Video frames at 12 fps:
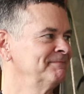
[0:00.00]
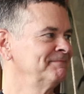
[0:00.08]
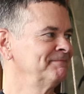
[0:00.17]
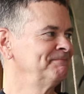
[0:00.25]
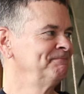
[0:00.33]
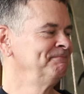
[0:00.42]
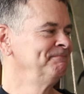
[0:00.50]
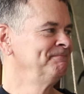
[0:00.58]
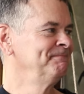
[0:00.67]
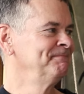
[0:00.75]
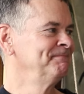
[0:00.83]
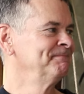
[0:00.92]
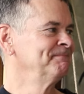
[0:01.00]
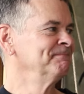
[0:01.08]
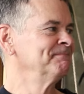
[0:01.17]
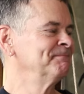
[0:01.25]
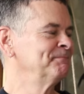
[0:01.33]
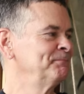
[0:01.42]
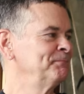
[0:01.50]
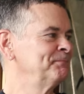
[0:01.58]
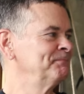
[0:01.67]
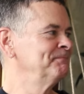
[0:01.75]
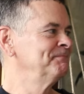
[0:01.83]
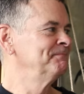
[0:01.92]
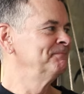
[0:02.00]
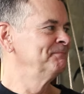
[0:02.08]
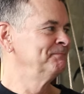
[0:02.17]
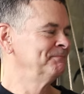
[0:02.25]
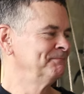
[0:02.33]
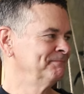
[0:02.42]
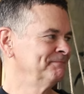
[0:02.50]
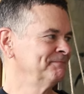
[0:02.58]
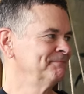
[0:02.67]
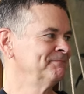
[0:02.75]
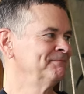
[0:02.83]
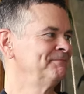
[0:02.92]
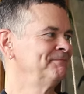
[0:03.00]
(not speaking)